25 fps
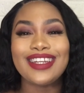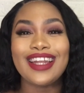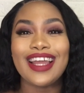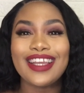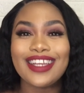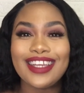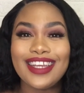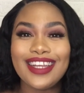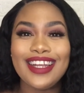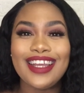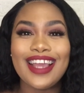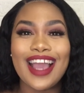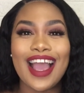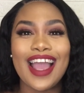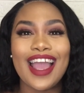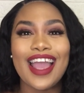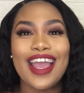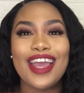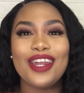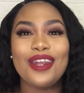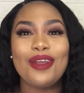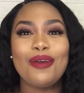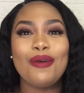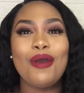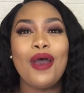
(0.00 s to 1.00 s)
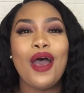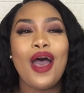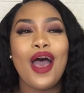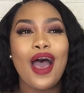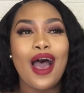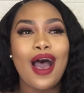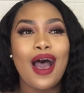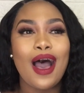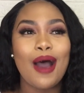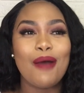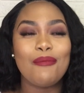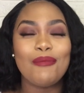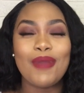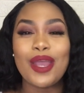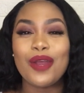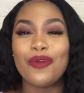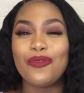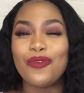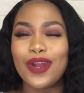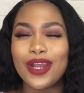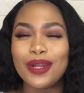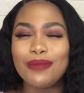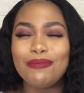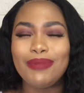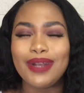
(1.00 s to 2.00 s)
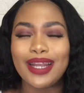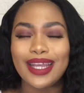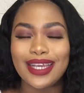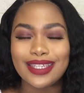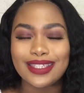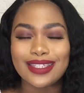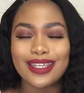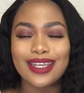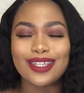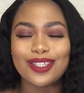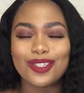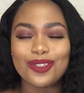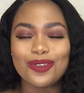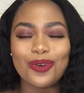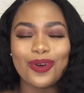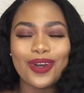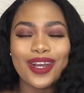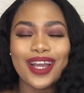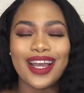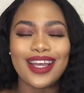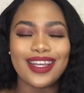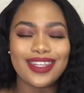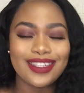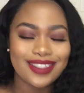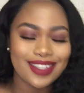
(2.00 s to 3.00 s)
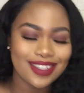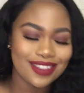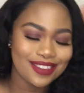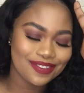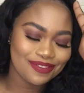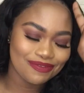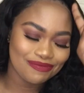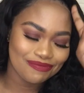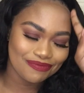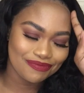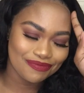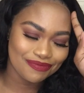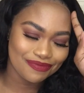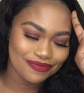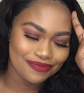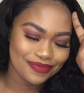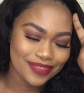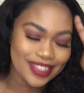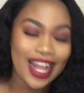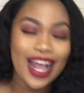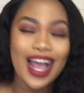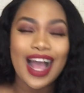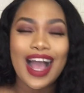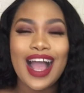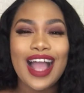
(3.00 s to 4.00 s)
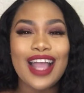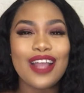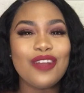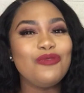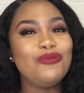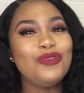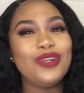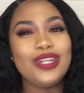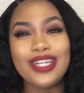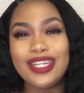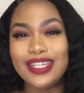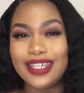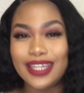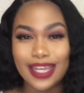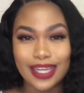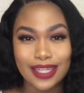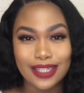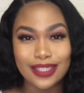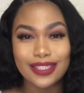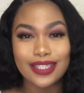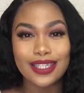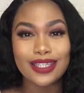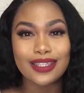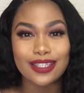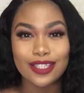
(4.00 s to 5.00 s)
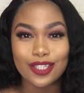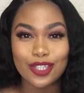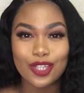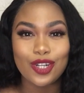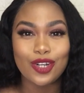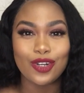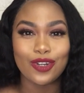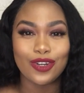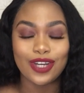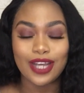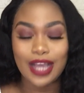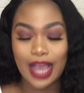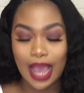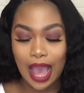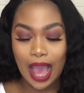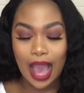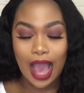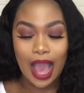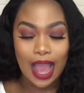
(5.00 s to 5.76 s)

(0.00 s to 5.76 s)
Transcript: Luckily, I had a red blazer. So, guys, I really nailed this look.